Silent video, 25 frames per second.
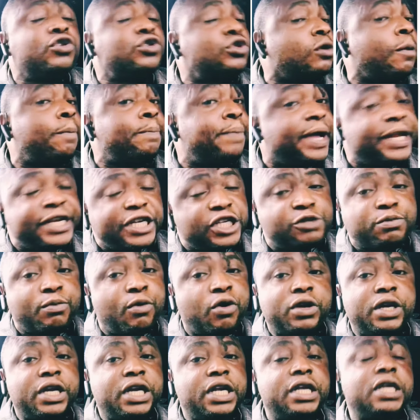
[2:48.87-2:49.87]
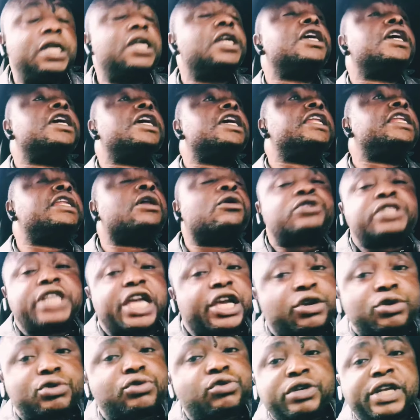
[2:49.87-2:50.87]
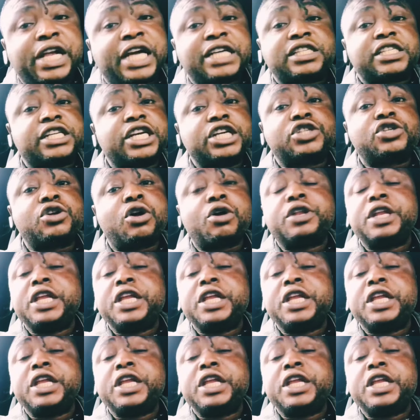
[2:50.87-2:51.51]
to pay this money, they'll take you to their station.